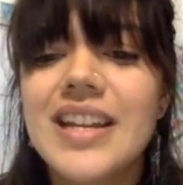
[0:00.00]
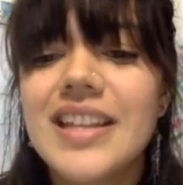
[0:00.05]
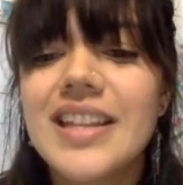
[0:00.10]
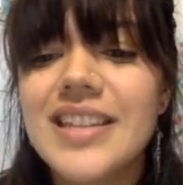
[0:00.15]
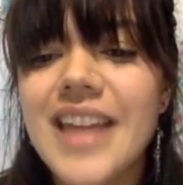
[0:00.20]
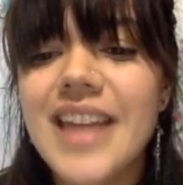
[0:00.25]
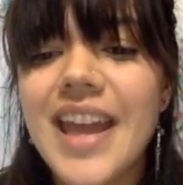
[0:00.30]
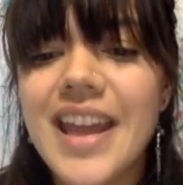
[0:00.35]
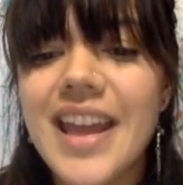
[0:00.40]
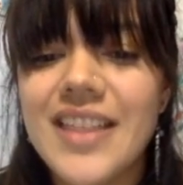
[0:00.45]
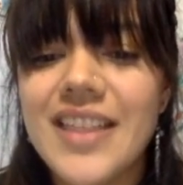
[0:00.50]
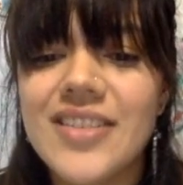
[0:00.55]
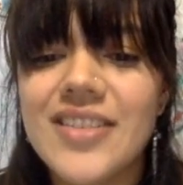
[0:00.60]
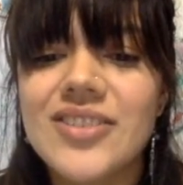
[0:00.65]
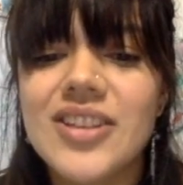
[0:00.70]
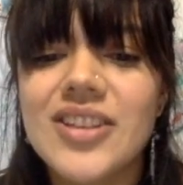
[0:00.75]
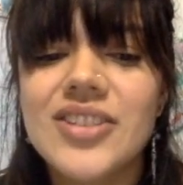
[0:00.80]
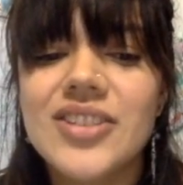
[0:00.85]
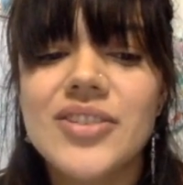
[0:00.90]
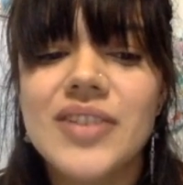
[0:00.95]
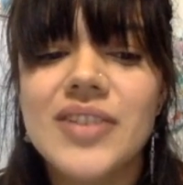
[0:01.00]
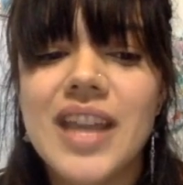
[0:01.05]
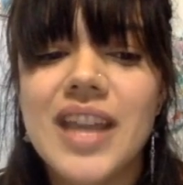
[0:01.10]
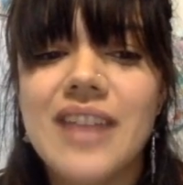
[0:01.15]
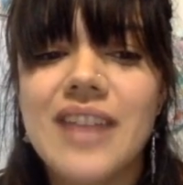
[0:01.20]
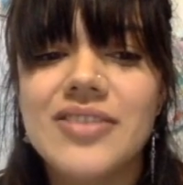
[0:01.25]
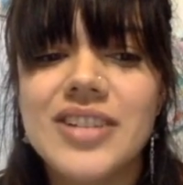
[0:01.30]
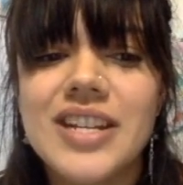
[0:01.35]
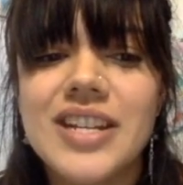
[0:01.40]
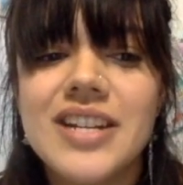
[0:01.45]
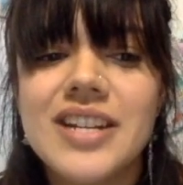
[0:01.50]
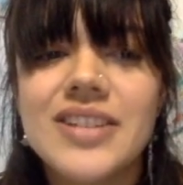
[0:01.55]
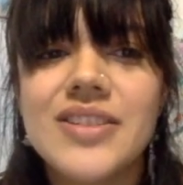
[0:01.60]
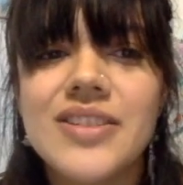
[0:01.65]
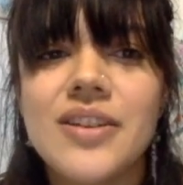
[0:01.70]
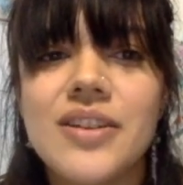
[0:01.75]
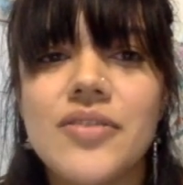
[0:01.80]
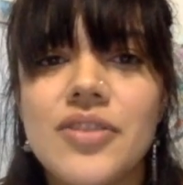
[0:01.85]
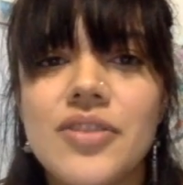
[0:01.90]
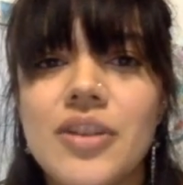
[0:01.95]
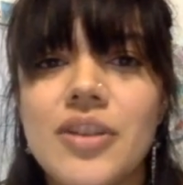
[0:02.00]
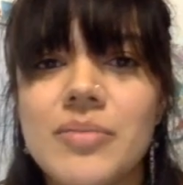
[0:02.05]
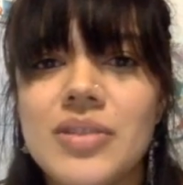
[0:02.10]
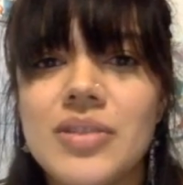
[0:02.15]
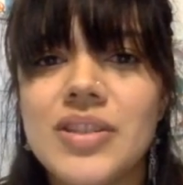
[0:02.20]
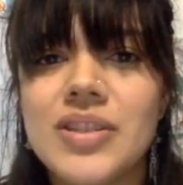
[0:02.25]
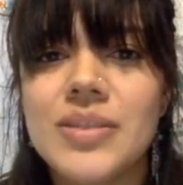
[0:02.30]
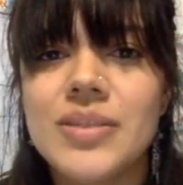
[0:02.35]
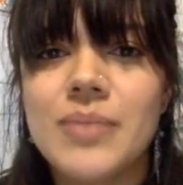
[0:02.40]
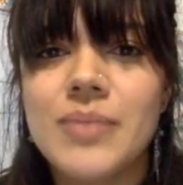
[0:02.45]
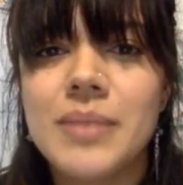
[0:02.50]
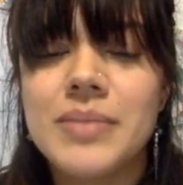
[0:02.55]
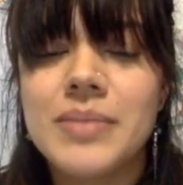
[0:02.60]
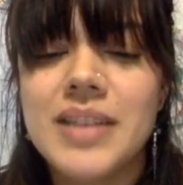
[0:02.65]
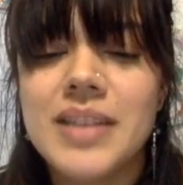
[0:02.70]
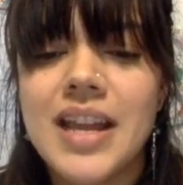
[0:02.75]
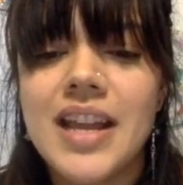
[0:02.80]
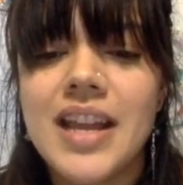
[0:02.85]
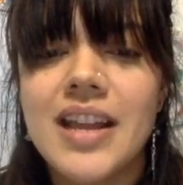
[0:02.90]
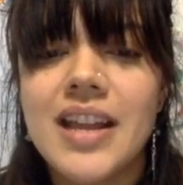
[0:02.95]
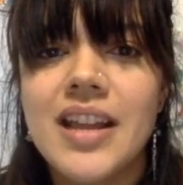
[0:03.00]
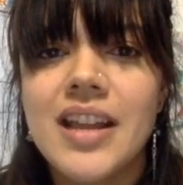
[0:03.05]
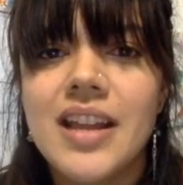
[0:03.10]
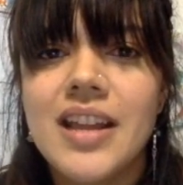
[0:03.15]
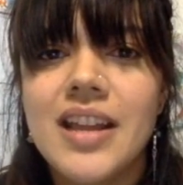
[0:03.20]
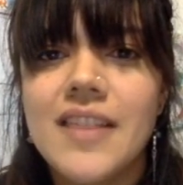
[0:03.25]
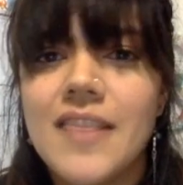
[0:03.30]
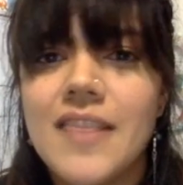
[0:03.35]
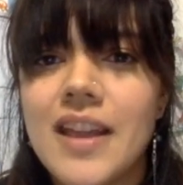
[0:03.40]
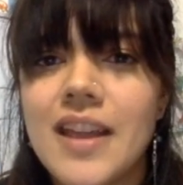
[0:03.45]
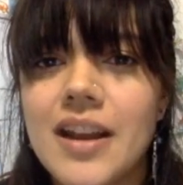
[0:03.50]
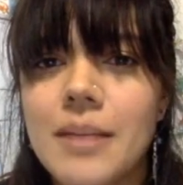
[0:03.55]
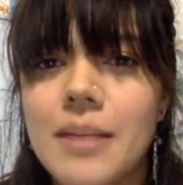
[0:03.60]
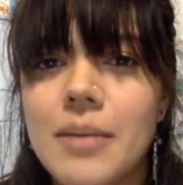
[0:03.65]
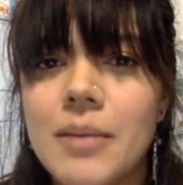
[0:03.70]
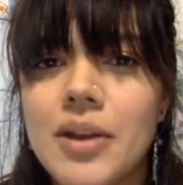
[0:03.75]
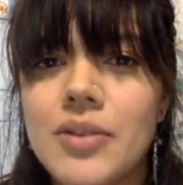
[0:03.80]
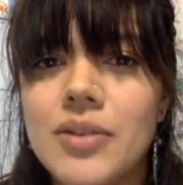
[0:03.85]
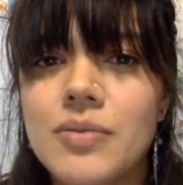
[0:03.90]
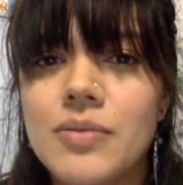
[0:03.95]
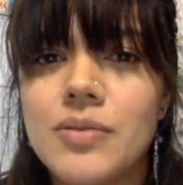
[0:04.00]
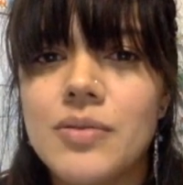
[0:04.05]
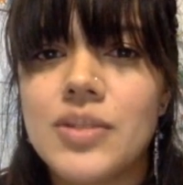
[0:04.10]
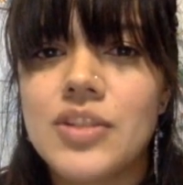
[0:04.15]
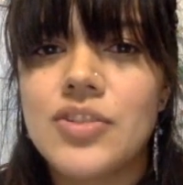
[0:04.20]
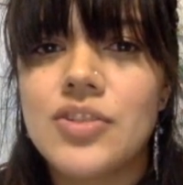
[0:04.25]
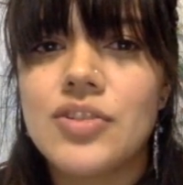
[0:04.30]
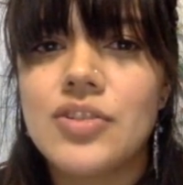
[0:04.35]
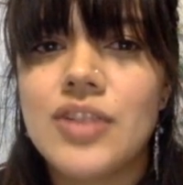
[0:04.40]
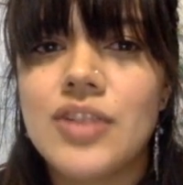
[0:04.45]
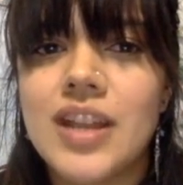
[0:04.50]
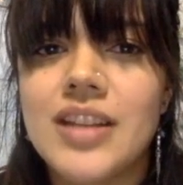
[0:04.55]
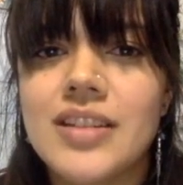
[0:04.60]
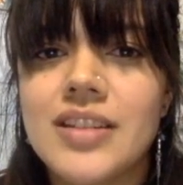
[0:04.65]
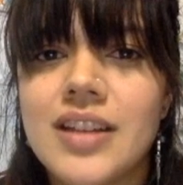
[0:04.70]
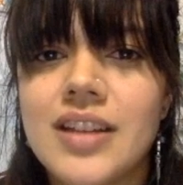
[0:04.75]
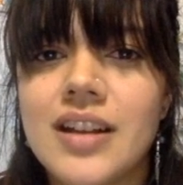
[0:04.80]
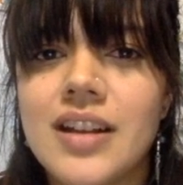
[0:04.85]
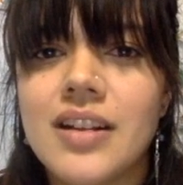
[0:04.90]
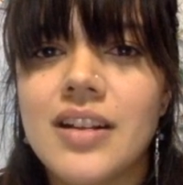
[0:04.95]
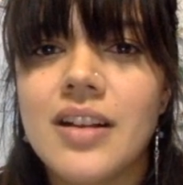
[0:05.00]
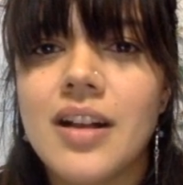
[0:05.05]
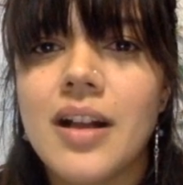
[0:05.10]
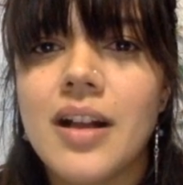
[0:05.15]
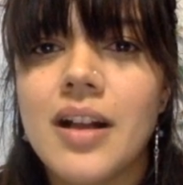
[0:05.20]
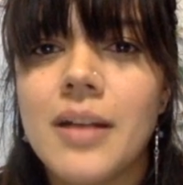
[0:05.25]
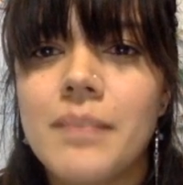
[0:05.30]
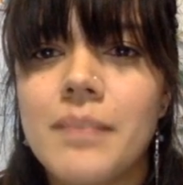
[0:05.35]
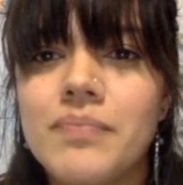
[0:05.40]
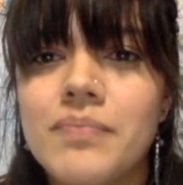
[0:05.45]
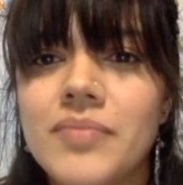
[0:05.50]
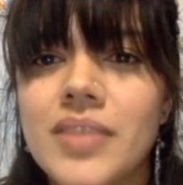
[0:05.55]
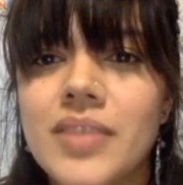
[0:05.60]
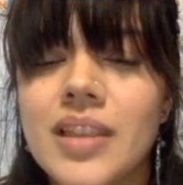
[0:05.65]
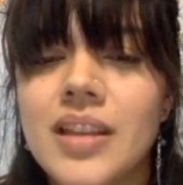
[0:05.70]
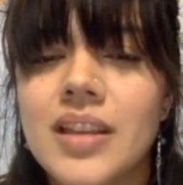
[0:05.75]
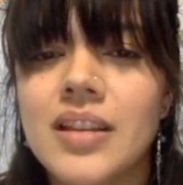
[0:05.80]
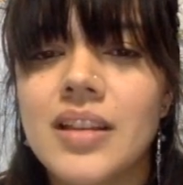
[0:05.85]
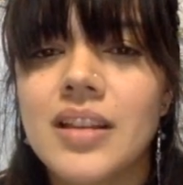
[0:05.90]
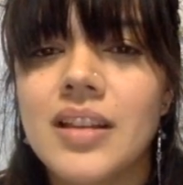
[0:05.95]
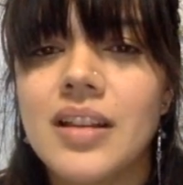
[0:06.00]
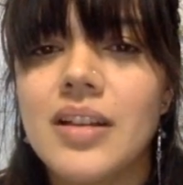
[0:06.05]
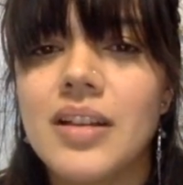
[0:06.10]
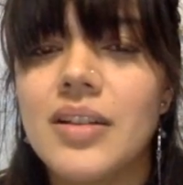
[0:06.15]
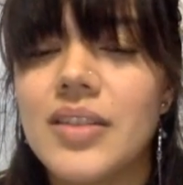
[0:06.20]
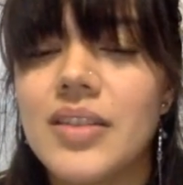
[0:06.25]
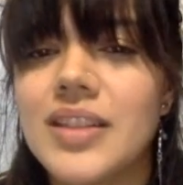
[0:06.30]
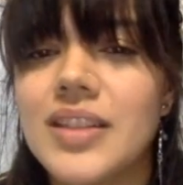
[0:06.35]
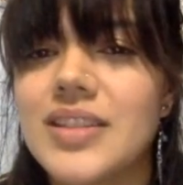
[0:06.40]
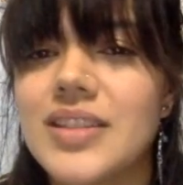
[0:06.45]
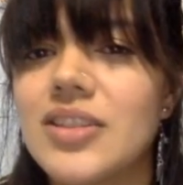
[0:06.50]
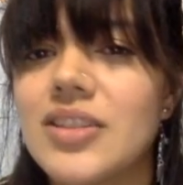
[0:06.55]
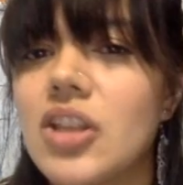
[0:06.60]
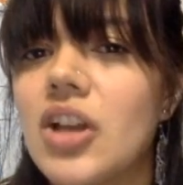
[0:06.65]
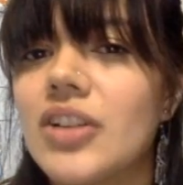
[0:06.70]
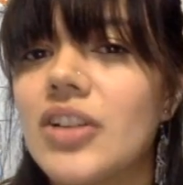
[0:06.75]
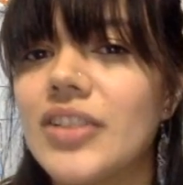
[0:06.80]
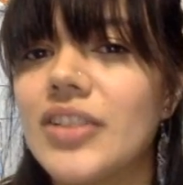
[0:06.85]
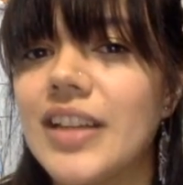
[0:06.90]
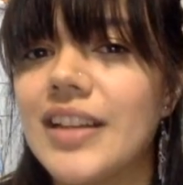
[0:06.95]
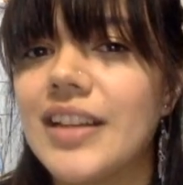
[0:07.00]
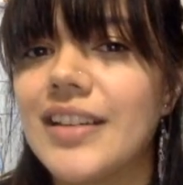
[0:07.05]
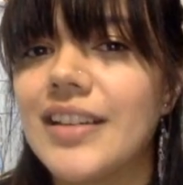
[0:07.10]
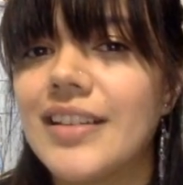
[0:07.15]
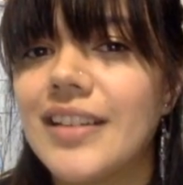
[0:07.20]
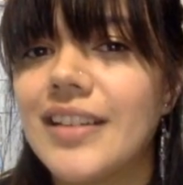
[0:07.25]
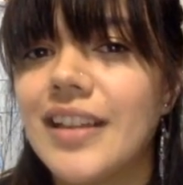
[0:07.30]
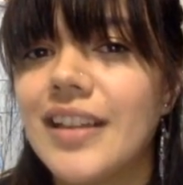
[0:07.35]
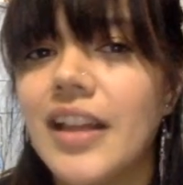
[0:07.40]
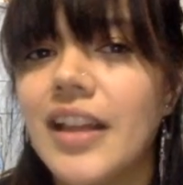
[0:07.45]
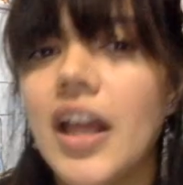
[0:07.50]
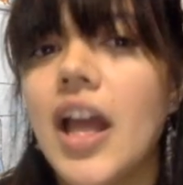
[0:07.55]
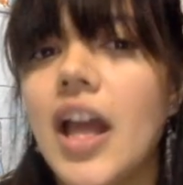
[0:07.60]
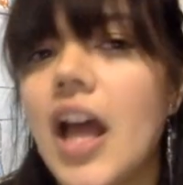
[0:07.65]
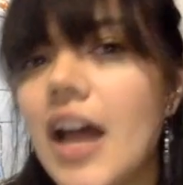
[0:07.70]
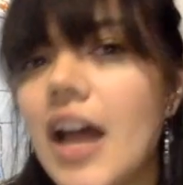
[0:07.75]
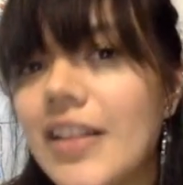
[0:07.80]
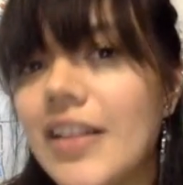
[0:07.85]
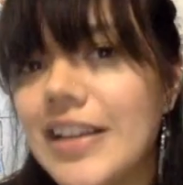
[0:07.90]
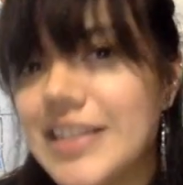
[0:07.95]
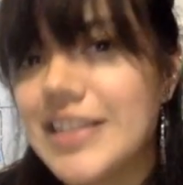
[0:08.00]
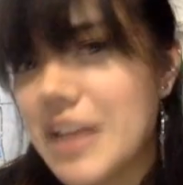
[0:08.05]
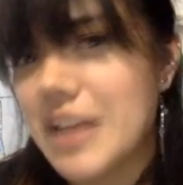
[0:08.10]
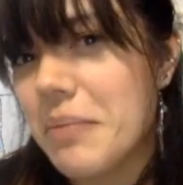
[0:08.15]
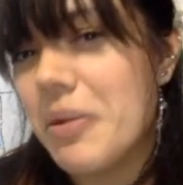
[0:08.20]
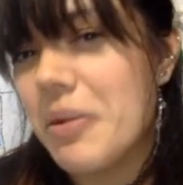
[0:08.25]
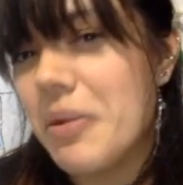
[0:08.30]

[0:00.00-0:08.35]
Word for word: Yay! There's also a counter here, so if you come to this website, the Harry Potter Wizards Unite.com, oh, that's a long link. I'll link it down